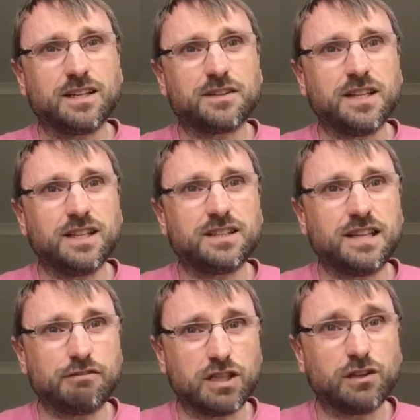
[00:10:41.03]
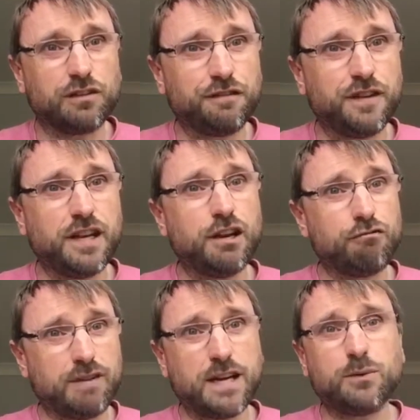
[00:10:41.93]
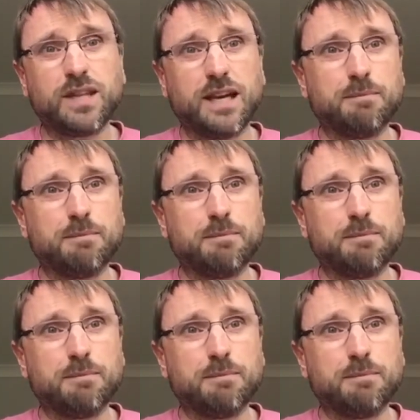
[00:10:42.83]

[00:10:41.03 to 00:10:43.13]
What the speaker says: think there's a lot of fear around that,